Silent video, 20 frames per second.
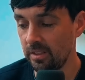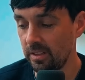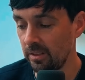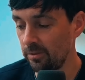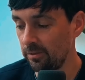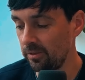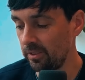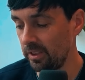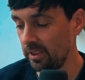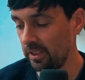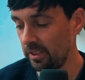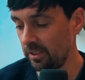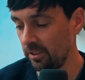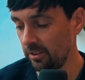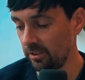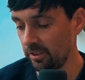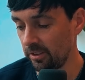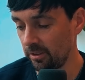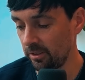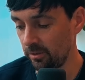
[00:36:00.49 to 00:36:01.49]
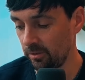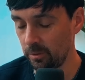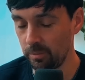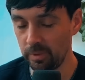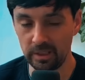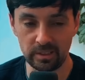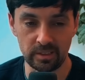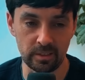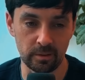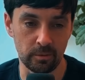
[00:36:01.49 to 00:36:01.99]
Definitely. And also
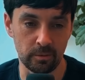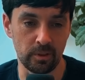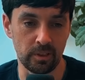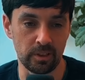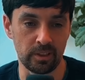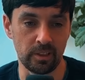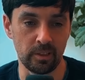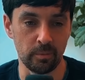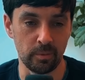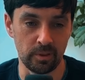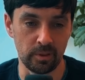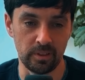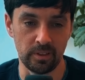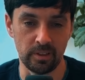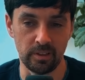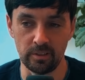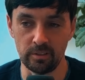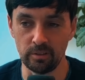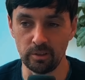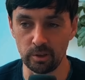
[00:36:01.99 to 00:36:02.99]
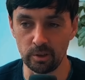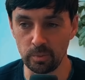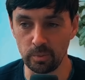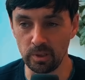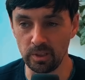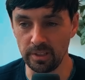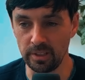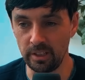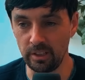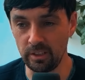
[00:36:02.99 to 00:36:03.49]
back to what I said about the
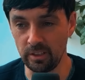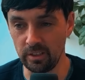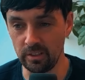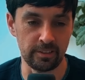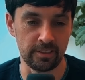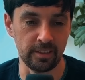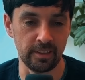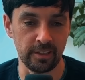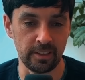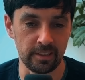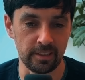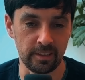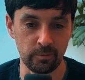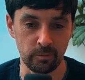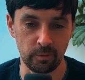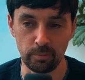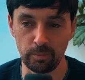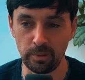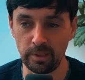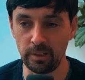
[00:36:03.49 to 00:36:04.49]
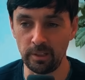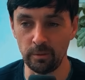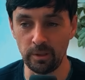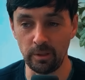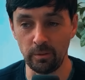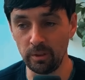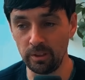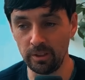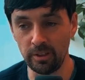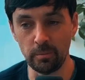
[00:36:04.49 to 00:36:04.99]
cross-pollination, to link in with
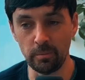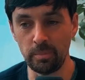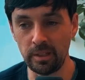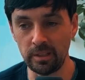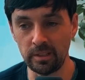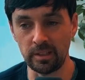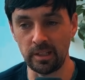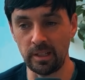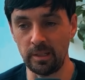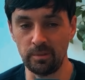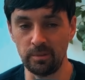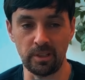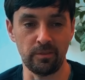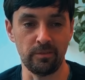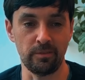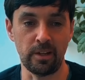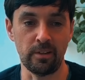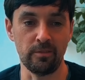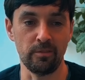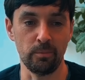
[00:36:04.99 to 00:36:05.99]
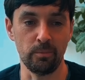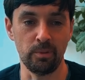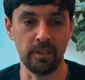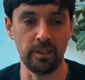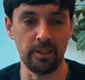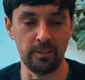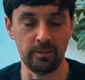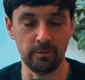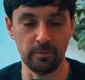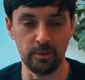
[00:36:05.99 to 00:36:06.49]
BioWare, one of the best games I've ever
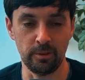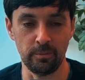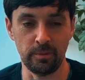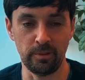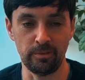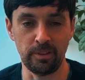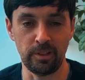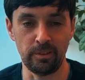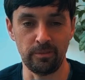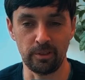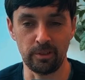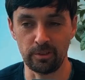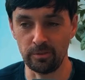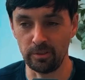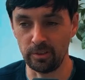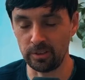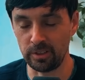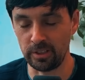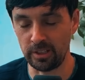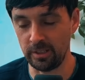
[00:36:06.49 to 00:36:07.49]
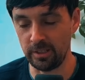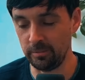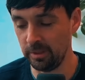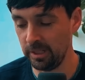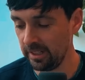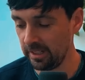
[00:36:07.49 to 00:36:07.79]
played, one of my favorites of all time,